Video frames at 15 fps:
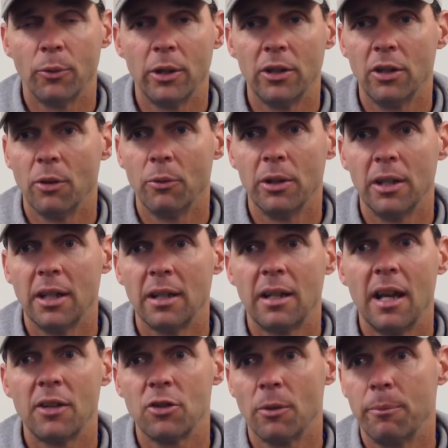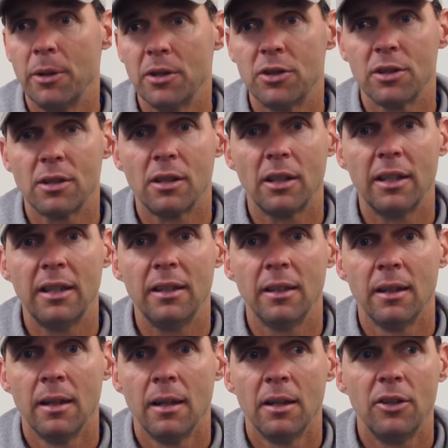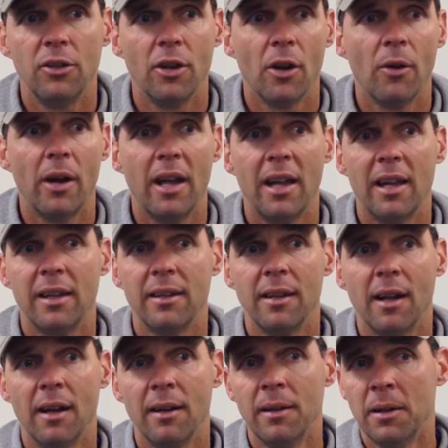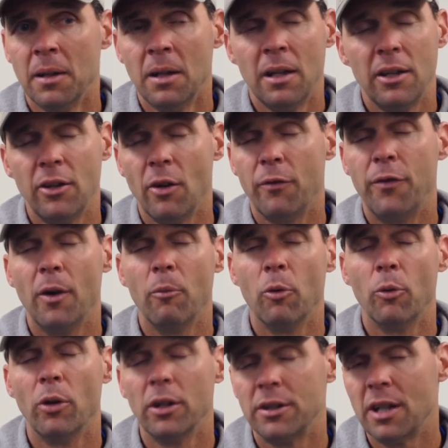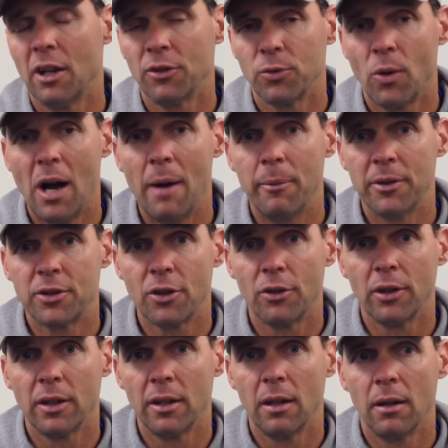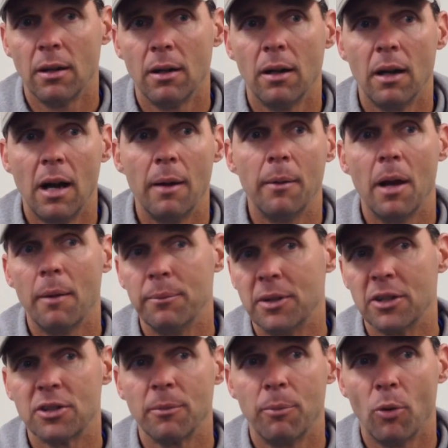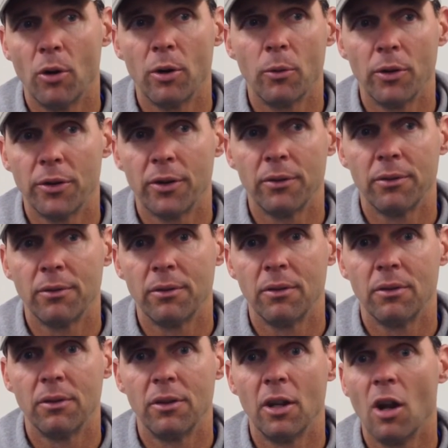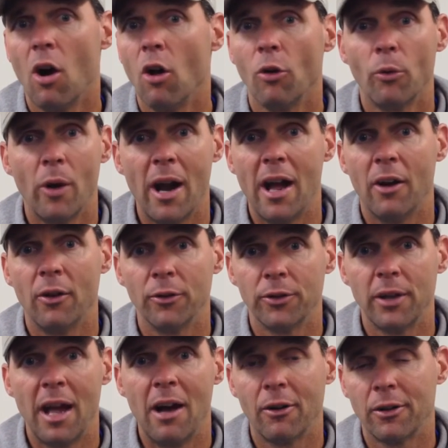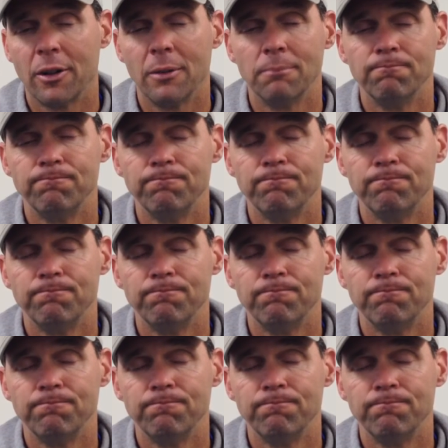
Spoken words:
We, you know, we didn't catch our pitches clean. You know, and you know, film will really tell us why. But certainly, I'm disappointed with the all around outcome.